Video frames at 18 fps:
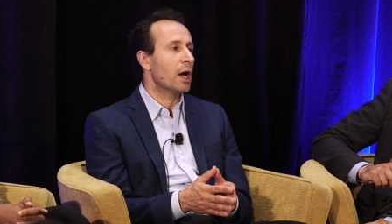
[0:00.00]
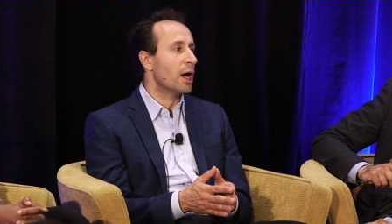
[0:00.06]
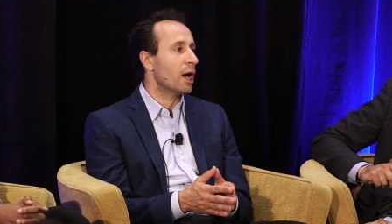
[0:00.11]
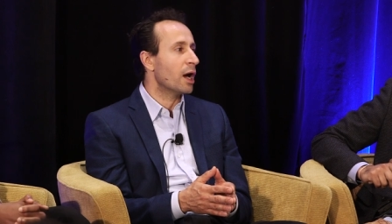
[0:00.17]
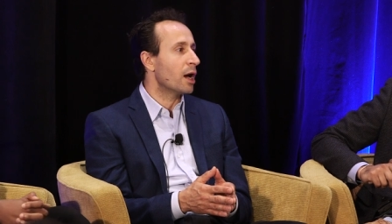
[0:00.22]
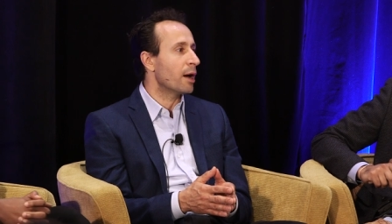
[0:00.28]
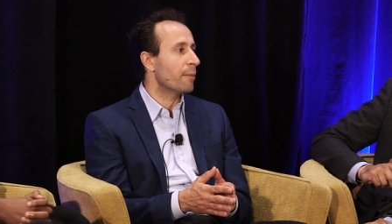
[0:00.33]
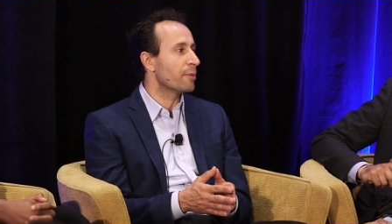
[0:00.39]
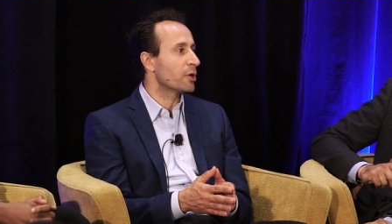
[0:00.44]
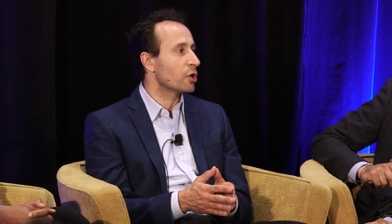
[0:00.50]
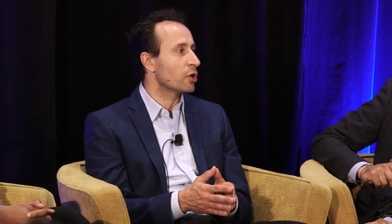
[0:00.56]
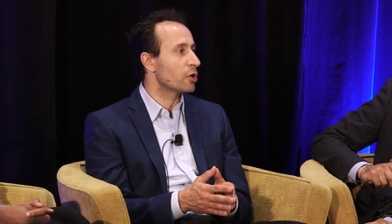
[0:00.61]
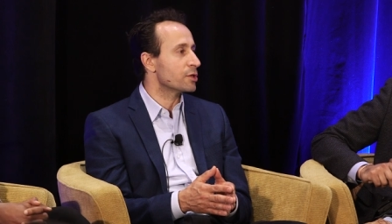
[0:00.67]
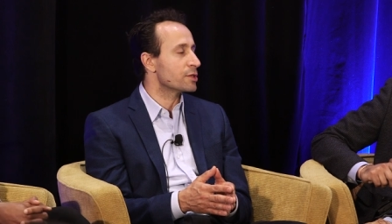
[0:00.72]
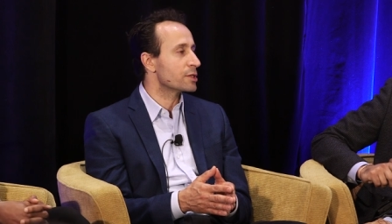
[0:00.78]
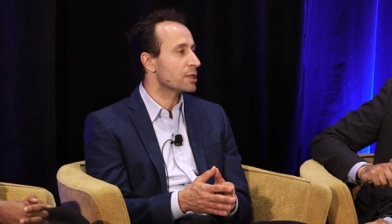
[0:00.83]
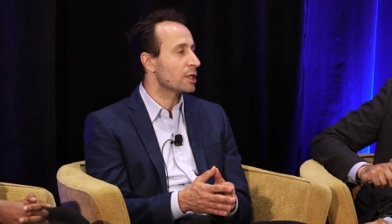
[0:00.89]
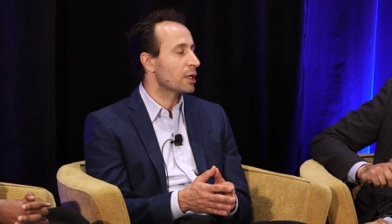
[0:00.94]
uh,
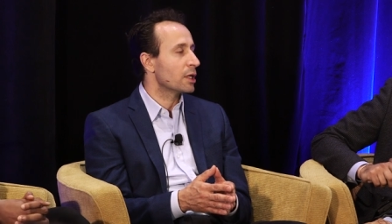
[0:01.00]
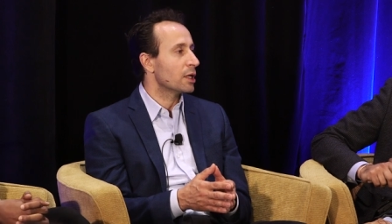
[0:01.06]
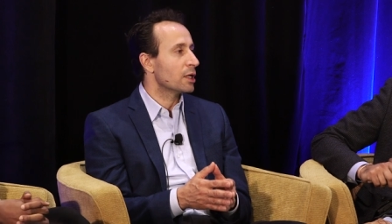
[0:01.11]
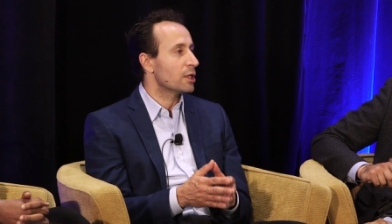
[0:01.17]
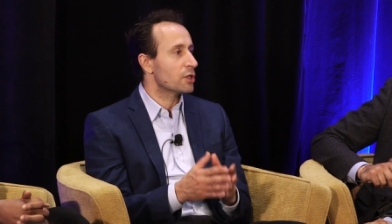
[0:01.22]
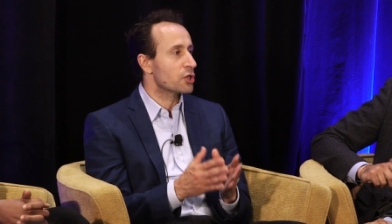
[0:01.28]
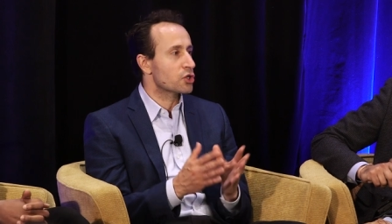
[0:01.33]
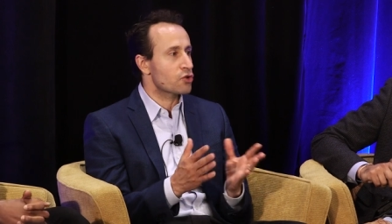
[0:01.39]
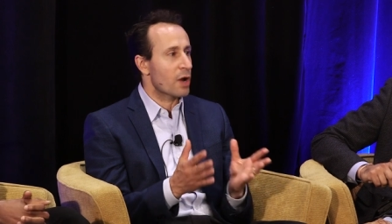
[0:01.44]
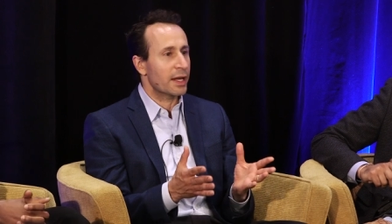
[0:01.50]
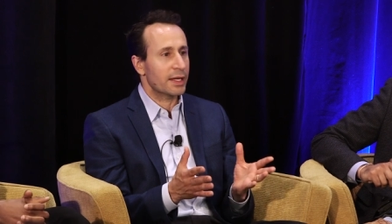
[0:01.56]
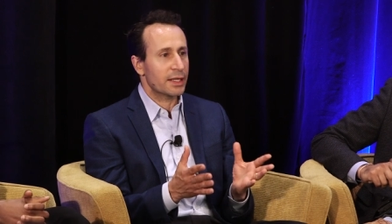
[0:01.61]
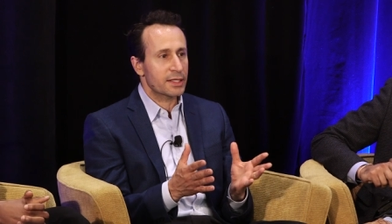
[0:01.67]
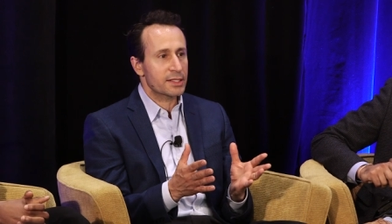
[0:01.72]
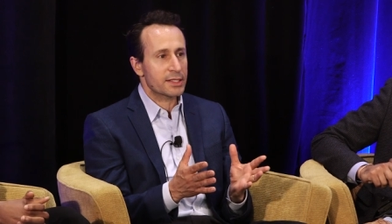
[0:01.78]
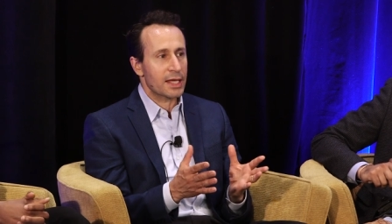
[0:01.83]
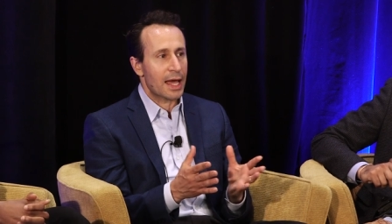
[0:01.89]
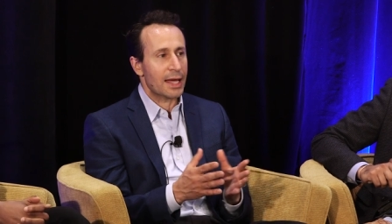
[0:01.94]
because the
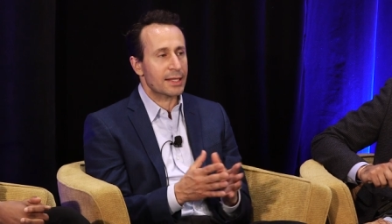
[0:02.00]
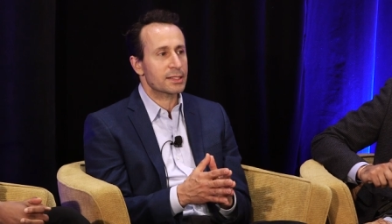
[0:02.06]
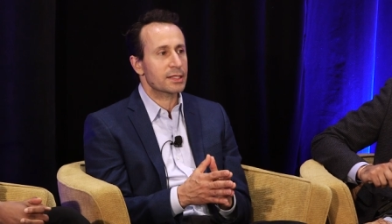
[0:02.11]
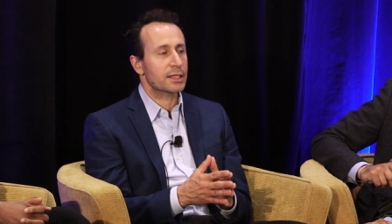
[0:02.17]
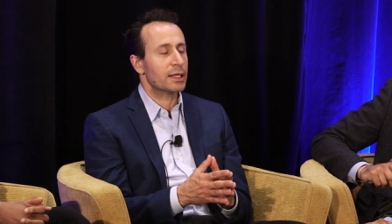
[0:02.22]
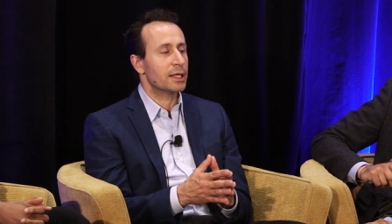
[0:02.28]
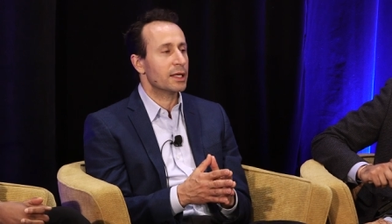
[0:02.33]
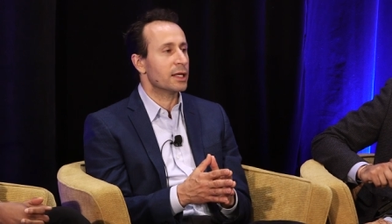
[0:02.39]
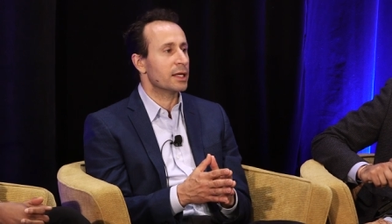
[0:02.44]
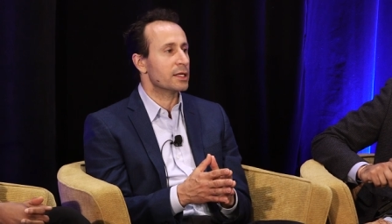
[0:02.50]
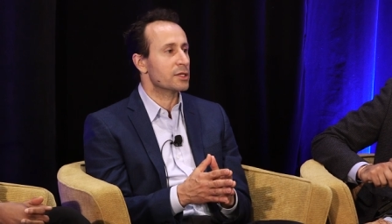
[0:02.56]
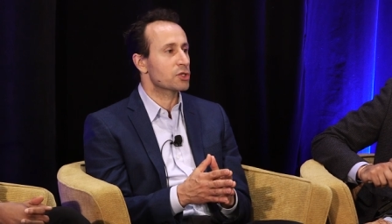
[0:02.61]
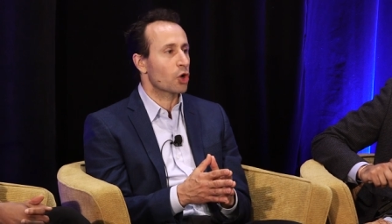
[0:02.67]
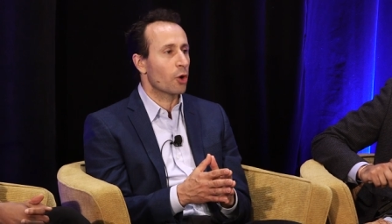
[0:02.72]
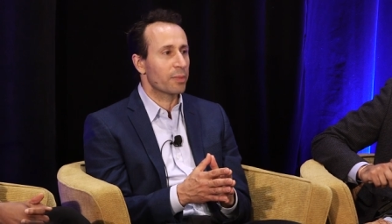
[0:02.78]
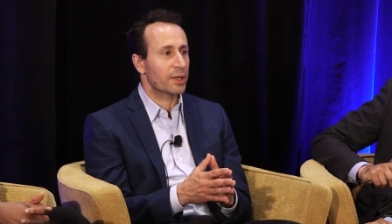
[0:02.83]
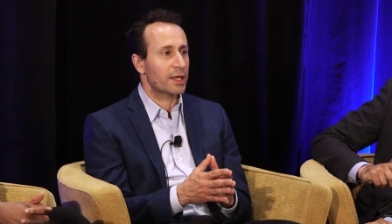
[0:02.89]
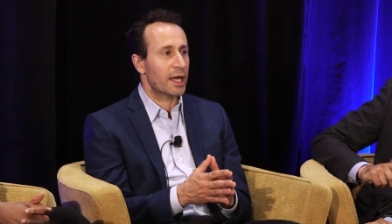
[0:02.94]
training set is
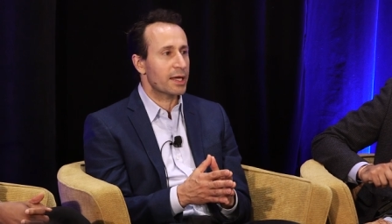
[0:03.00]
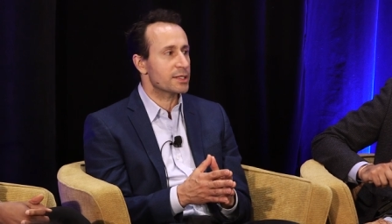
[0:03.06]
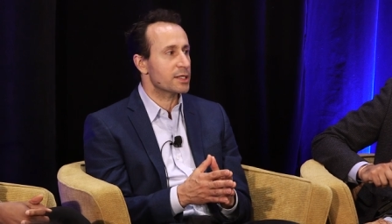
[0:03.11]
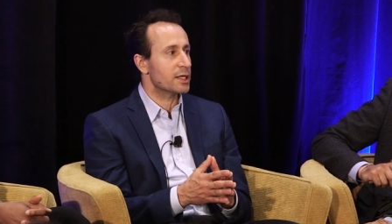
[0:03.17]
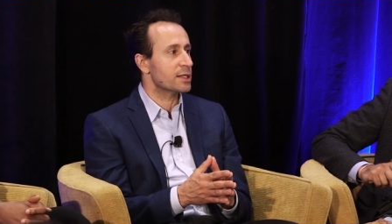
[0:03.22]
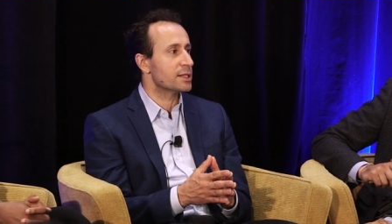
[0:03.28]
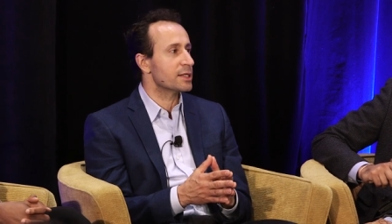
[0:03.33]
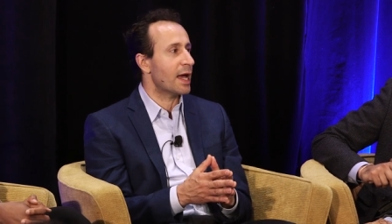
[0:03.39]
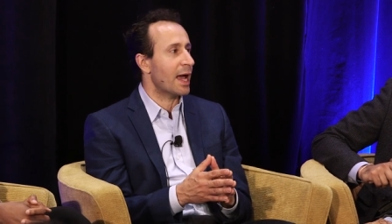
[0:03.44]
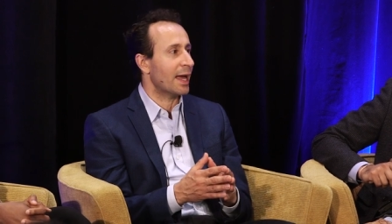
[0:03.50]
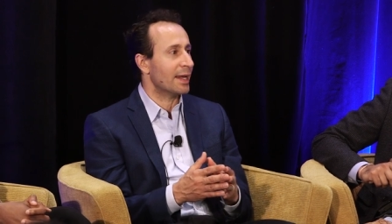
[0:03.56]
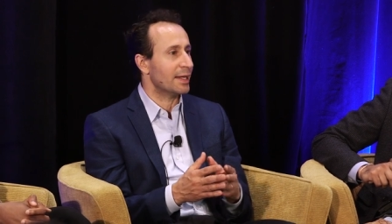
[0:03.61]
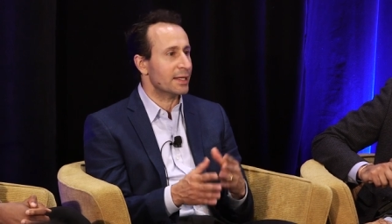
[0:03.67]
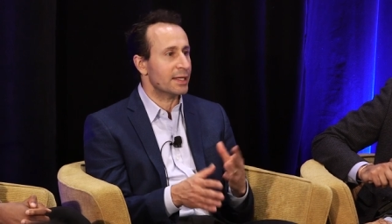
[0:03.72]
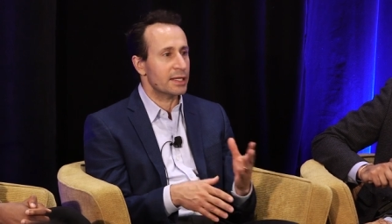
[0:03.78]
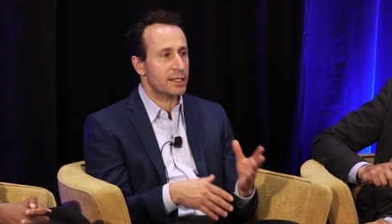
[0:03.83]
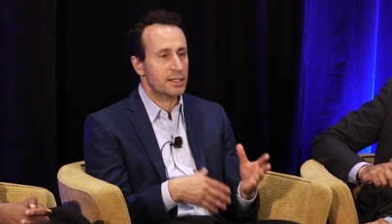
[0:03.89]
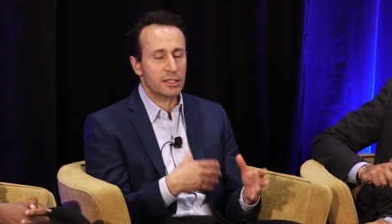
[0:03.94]
complicated and
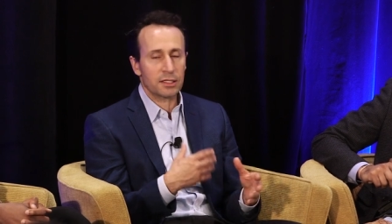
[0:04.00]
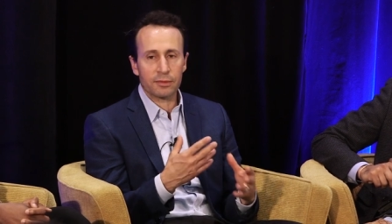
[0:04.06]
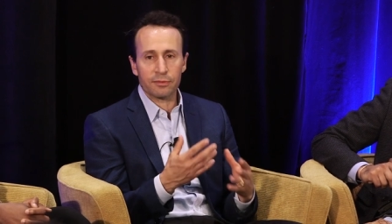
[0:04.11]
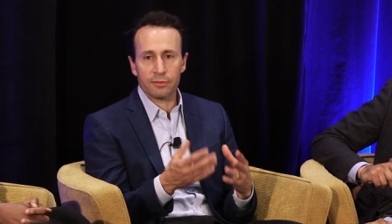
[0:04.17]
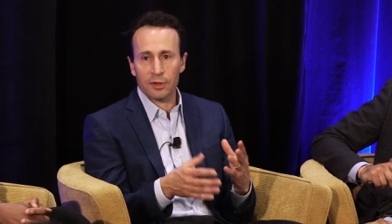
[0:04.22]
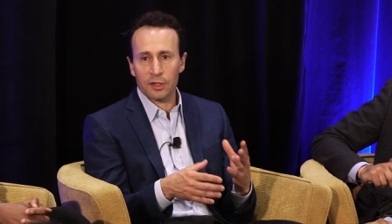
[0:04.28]
it needs